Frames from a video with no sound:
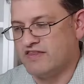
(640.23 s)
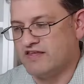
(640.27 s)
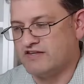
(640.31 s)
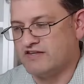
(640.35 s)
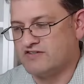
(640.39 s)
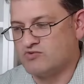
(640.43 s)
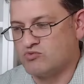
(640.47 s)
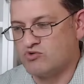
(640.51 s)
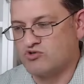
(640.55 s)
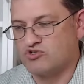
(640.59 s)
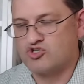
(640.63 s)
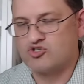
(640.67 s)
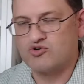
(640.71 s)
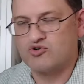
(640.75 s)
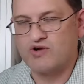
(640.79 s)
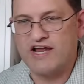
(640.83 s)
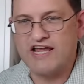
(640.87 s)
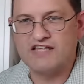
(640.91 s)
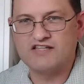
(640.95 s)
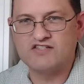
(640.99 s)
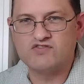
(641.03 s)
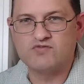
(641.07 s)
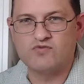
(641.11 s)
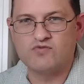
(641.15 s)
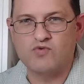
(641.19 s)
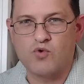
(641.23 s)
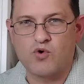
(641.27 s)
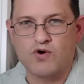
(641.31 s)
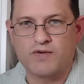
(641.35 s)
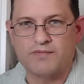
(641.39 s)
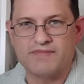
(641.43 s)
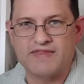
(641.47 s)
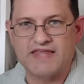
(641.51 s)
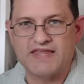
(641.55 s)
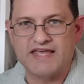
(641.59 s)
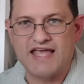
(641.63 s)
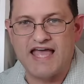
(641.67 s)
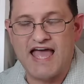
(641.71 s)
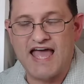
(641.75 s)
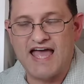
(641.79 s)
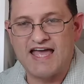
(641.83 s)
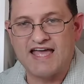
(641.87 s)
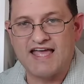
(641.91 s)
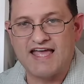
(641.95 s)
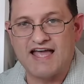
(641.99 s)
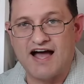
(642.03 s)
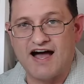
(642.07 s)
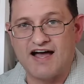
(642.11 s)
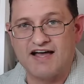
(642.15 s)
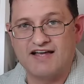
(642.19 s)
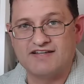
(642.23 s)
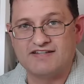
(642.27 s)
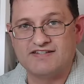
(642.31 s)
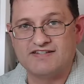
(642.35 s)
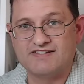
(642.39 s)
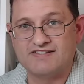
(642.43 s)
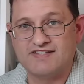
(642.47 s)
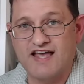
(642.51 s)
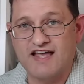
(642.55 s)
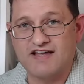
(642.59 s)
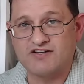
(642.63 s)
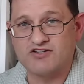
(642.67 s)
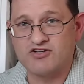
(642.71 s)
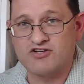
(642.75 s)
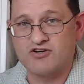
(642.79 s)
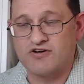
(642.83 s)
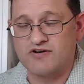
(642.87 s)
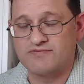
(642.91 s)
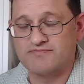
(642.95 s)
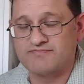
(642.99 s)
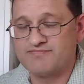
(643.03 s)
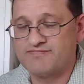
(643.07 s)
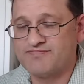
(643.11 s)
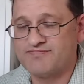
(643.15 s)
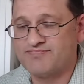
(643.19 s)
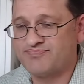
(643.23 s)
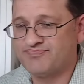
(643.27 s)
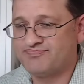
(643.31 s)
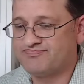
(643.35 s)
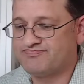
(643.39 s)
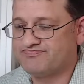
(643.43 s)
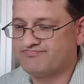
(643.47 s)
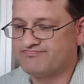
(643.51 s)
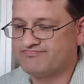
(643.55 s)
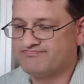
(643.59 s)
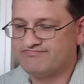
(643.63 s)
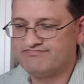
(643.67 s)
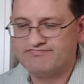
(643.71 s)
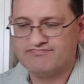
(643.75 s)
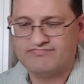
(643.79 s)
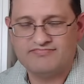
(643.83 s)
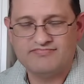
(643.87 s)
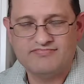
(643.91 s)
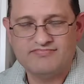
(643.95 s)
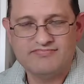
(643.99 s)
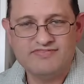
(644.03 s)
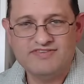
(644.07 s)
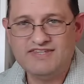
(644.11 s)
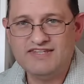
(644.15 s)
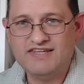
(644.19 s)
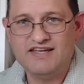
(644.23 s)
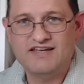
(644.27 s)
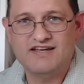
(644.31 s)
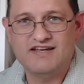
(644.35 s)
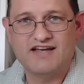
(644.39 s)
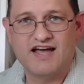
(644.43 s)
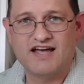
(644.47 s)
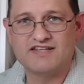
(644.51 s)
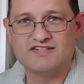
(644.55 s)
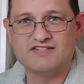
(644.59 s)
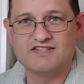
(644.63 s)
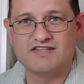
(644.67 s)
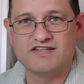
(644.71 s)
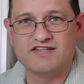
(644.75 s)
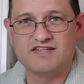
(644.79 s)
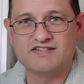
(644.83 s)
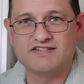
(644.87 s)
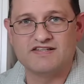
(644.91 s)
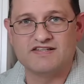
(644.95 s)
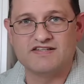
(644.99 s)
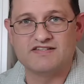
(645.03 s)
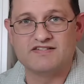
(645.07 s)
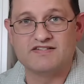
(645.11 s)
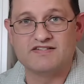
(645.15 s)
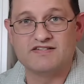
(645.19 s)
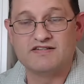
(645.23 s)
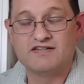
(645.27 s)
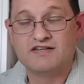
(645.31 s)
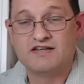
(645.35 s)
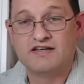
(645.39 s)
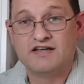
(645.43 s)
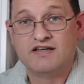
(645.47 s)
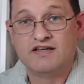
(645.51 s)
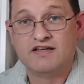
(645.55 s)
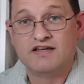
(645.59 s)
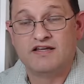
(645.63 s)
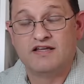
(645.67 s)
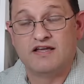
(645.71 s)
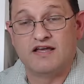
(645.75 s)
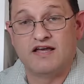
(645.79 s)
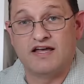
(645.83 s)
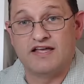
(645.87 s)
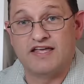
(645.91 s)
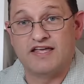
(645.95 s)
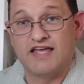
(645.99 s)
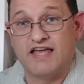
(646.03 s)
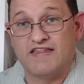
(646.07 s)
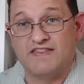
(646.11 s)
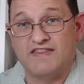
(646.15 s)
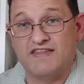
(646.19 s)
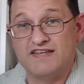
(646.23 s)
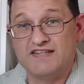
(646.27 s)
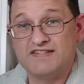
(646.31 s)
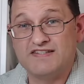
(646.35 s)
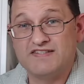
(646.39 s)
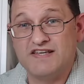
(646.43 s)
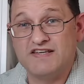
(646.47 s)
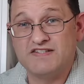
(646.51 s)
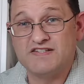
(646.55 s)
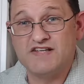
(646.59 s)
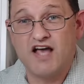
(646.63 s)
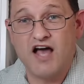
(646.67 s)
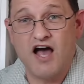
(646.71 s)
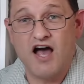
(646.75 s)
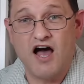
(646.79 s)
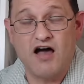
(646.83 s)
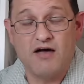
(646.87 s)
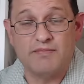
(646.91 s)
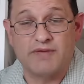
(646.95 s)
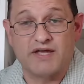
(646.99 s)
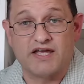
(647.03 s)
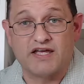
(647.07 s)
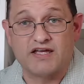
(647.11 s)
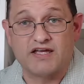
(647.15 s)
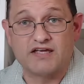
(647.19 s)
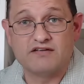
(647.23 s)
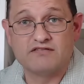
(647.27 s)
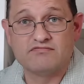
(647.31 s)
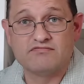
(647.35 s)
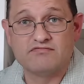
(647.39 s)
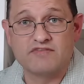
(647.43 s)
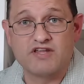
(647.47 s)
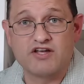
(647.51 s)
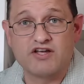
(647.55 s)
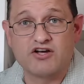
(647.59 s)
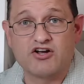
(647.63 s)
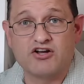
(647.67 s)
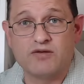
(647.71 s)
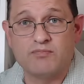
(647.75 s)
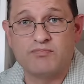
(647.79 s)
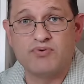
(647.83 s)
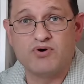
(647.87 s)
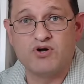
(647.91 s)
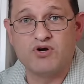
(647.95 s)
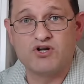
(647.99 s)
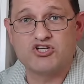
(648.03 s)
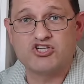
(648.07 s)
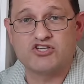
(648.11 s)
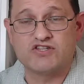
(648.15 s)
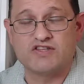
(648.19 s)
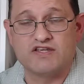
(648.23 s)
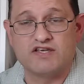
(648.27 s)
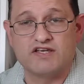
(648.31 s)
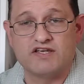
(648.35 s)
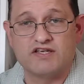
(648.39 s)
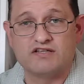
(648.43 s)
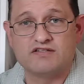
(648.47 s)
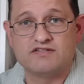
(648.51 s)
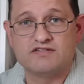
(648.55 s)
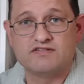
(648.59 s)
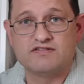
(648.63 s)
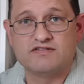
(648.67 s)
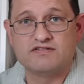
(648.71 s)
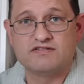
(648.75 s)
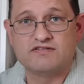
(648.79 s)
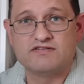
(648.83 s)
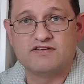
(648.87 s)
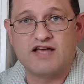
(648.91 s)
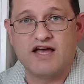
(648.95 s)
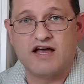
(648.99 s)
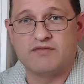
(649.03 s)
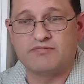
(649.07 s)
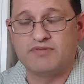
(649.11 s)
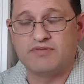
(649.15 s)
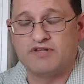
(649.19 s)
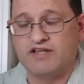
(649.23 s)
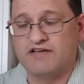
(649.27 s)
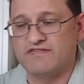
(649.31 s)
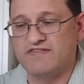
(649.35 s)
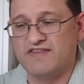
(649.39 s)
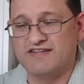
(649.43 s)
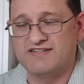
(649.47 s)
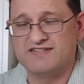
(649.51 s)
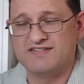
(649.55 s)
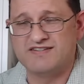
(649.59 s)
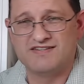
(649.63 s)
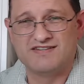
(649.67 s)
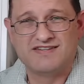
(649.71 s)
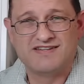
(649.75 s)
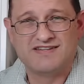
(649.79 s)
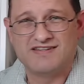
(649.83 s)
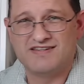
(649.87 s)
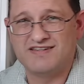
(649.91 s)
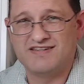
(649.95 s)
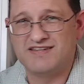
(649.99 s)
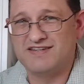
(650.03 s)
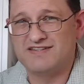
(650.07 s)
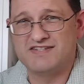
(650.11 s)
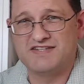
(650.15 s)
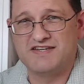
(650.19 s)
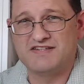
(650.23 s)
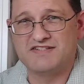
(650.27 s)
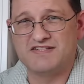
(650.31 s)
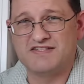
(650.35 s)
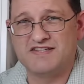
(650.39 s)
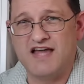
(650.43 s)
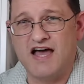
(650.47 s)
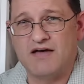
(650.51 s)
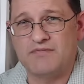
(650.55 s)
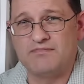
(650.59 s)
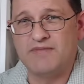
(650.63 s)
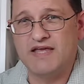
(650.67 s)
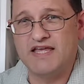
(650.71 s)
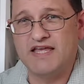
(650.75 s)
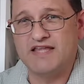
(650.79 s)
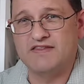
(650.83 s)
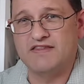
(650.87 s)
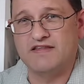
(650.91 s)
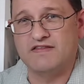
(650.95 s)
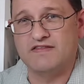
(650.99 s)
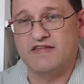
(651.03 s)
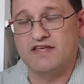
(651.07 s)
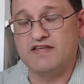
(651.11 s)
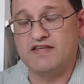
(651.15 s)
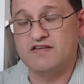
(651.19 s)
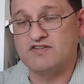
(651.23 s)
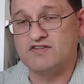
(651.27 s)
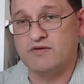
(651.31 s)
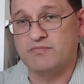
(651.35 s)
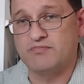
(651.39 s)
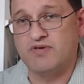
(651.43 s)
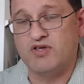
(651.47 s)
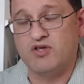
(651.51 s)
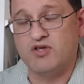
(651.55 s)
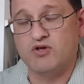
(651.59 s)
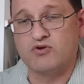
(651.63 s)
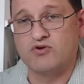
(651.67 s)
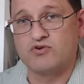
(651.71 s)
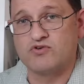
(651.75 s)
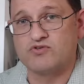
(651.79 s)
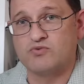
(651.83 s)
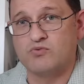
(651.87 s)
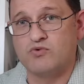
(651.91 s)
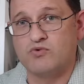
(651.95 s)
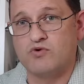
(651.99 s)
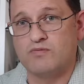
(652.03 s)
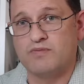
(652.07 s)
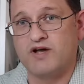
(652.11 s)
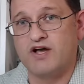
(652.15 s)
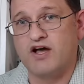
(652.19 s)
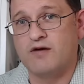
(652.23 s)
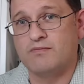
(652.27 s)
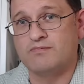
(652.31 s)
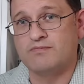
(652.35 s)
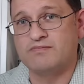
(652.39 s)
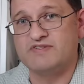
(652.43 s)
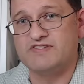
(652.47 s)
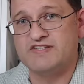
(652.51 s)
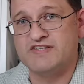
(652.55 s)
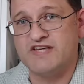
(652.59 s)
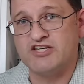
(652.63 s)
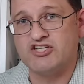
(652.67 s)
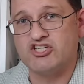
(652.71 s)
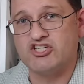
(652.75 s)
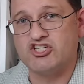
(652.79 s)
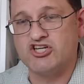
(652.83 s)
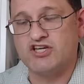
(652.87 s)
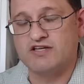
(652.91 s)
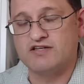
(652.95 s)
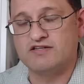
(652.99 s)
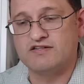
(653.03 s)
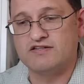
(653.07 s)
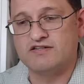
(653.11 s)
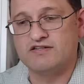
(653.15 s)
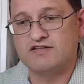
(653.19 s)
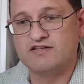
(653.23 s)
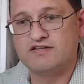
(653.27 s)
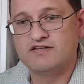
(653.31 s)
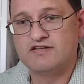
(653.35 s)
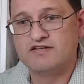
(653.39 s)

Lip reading: this will transform the AI sector. Guys, this is coming. They're going to push this. I believe this does not mean that these computers will become sentient.